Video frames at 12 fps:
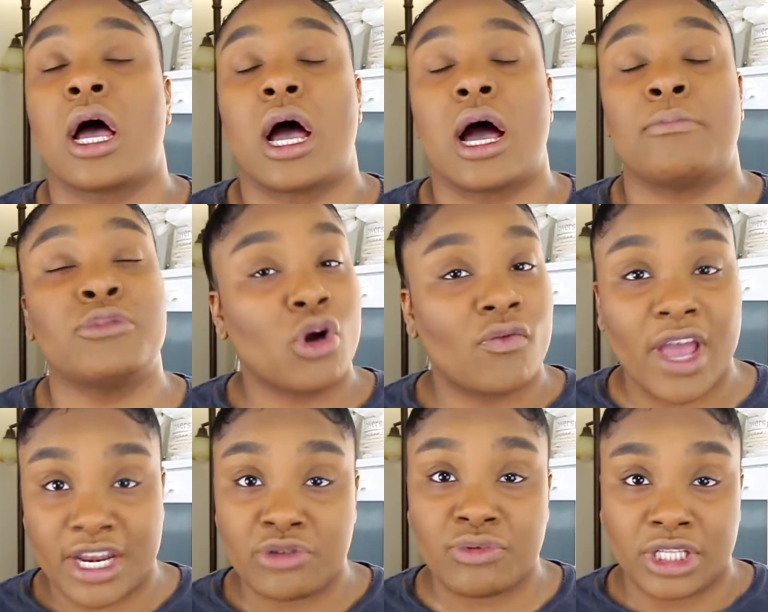know of
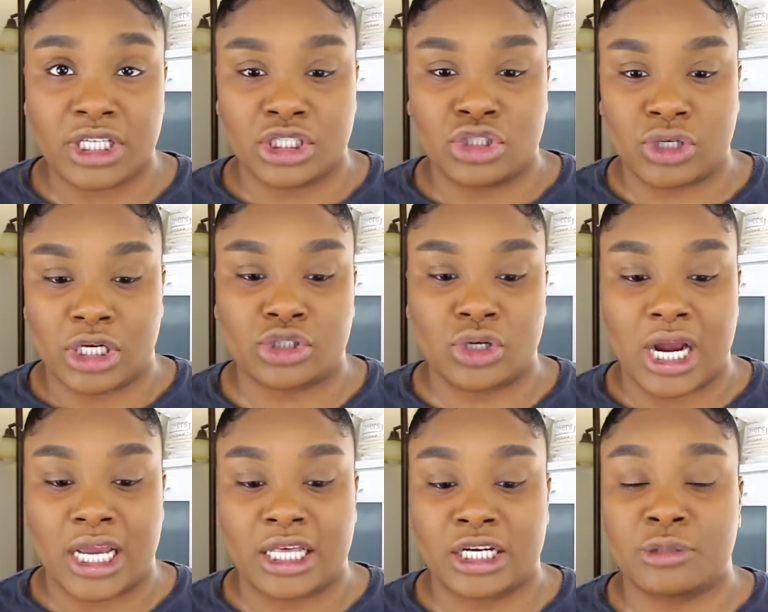any really good drugstore
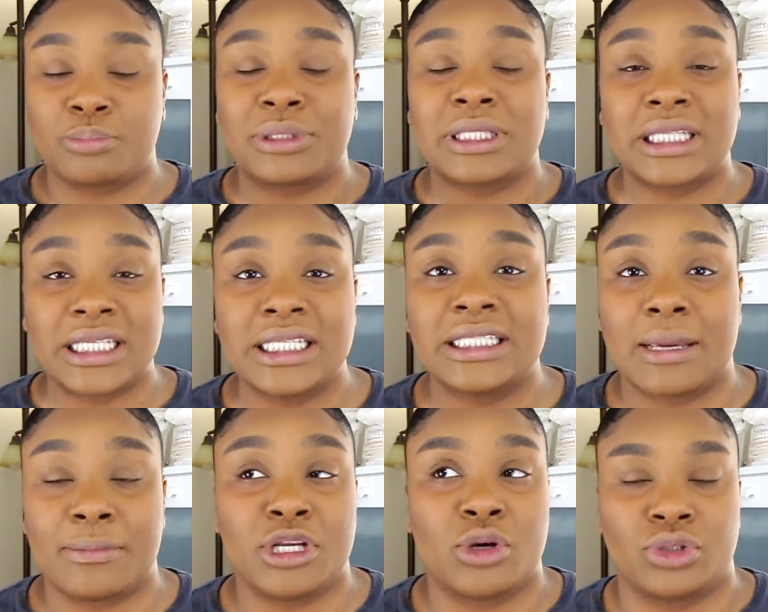eyeliner, please let
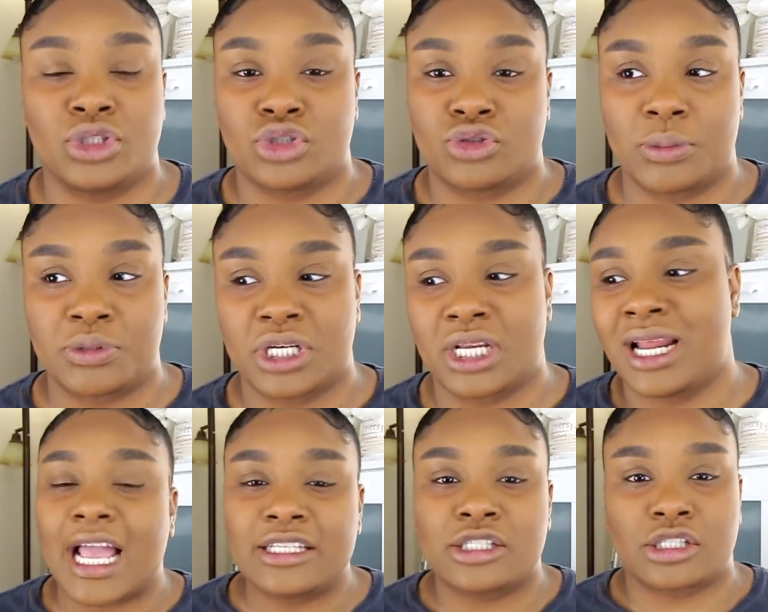me know in the description.
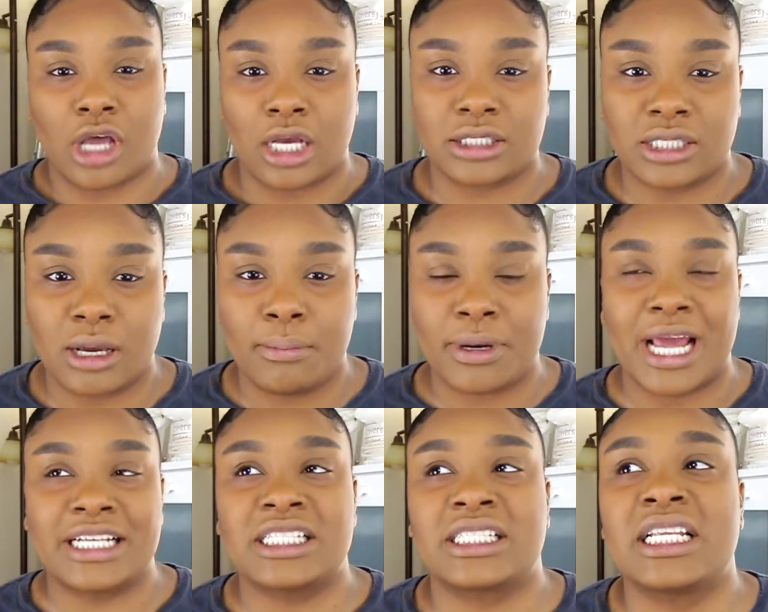I saw some, but I
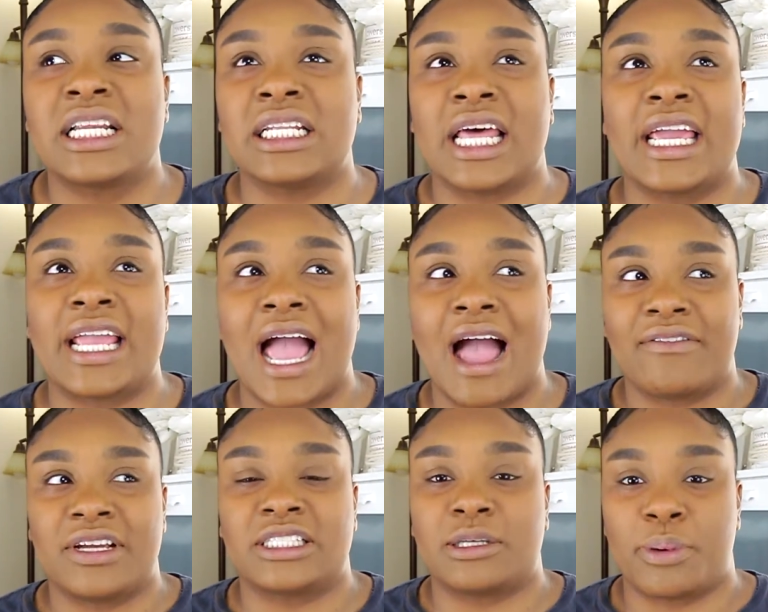just didn't like
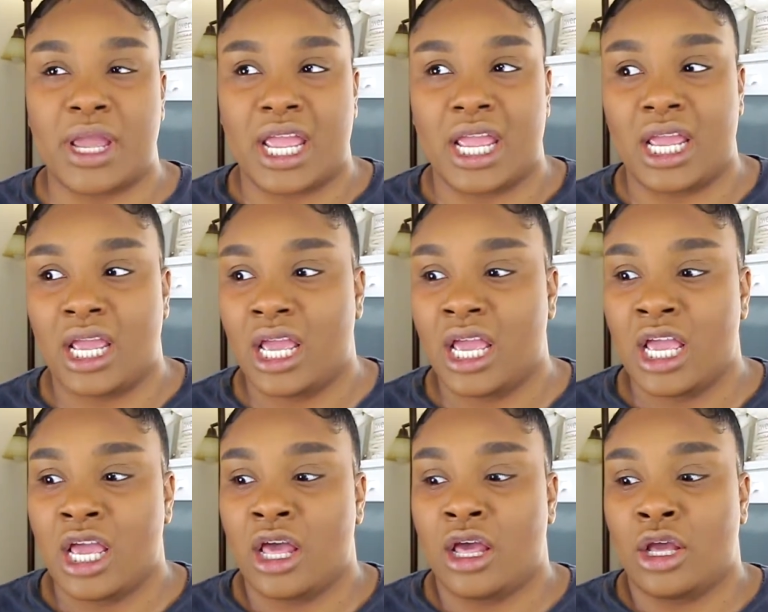having to pay,
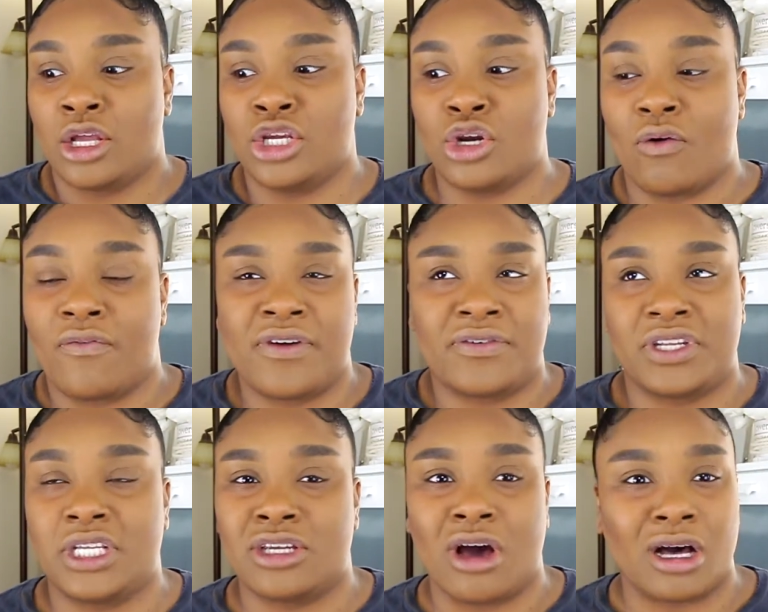you know,
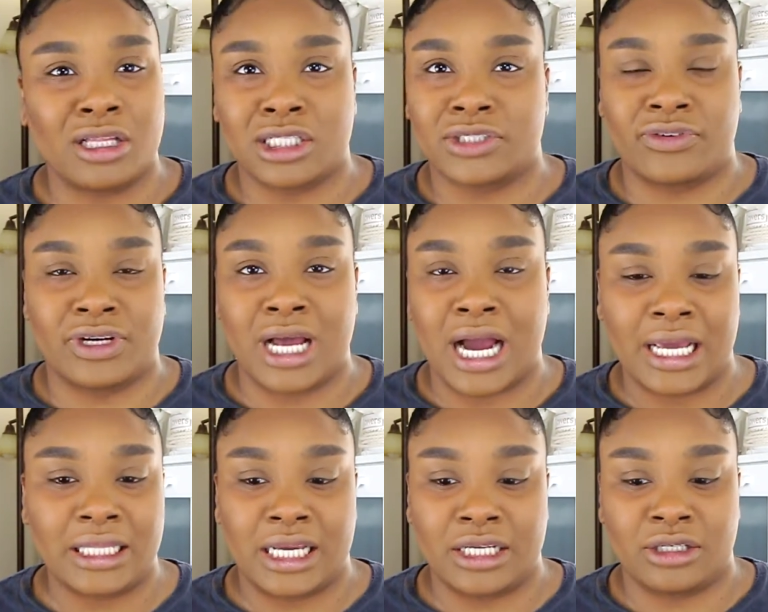$15 for an
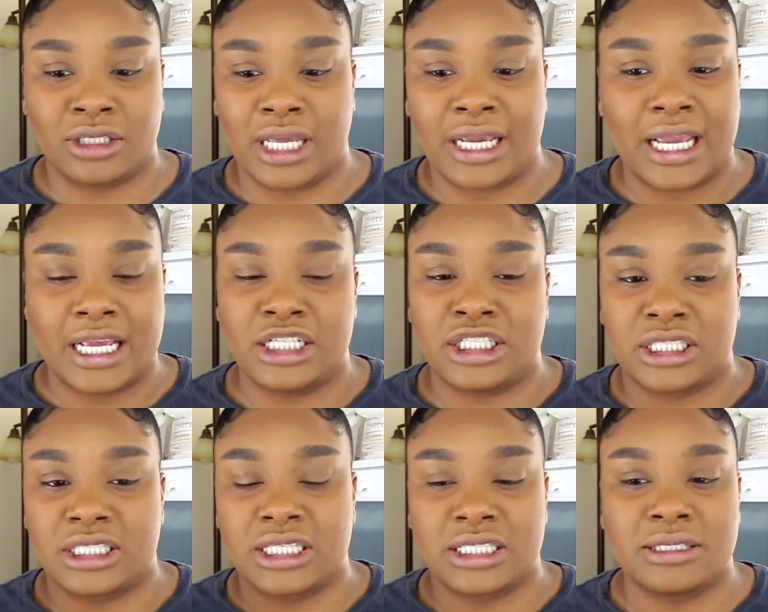eyeliner. Like, it
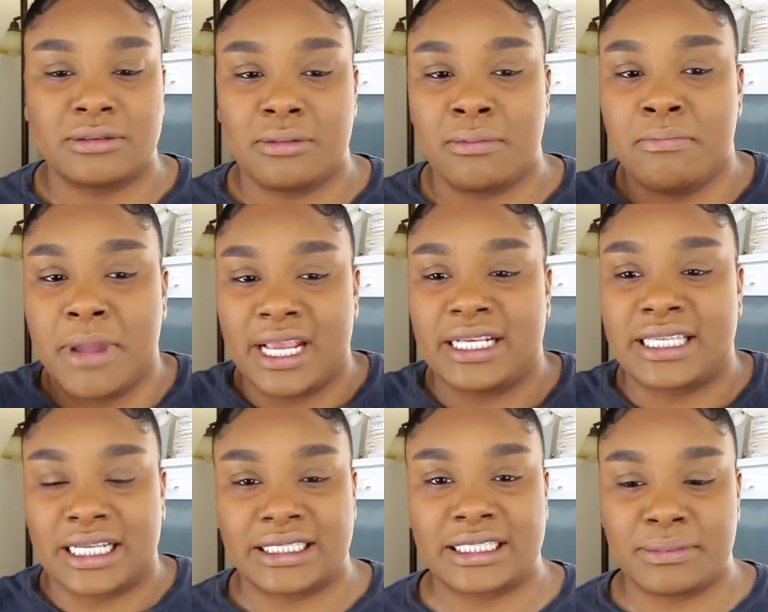just doesn't make
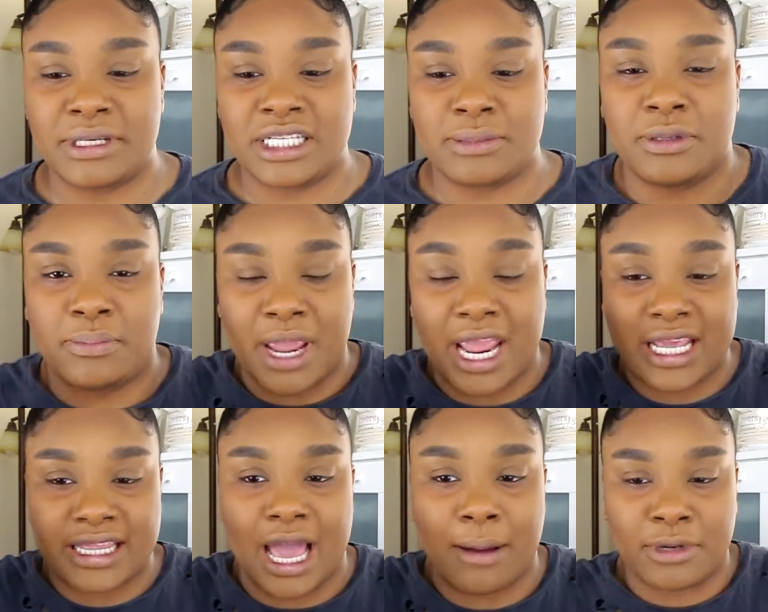sense to me to be
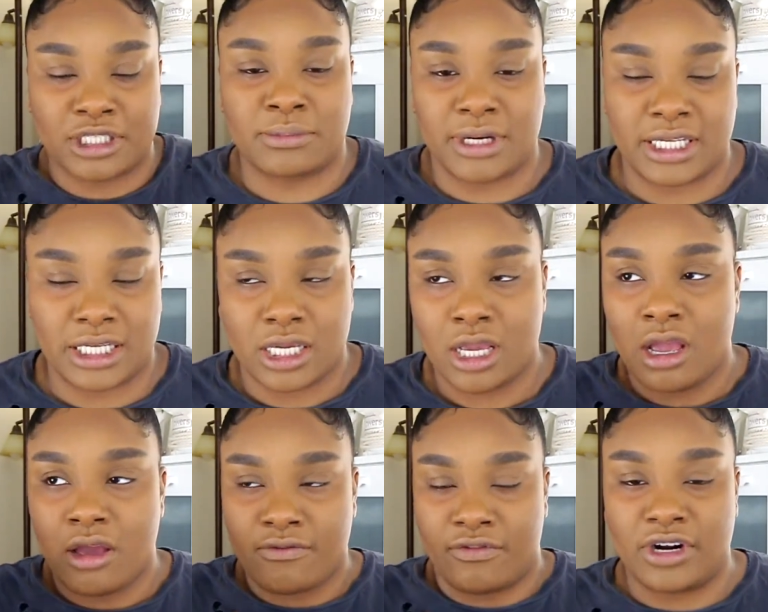paying that much money
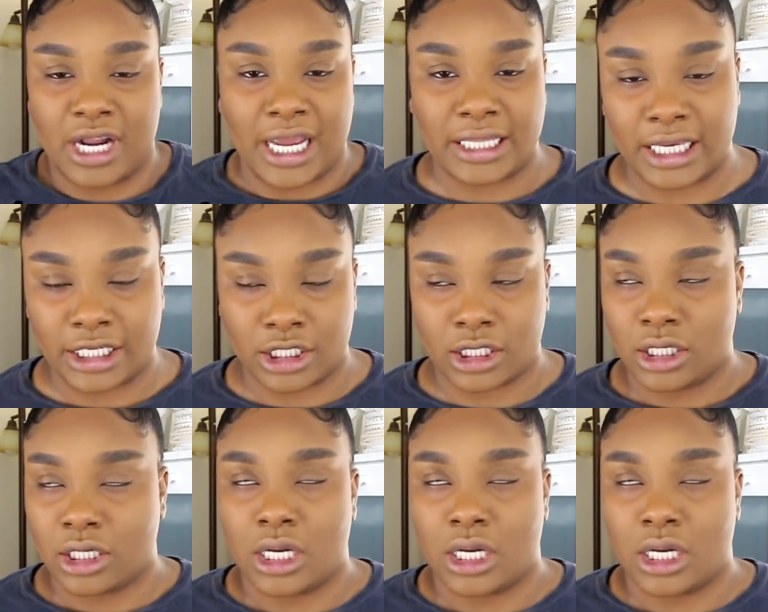for an eyeliner.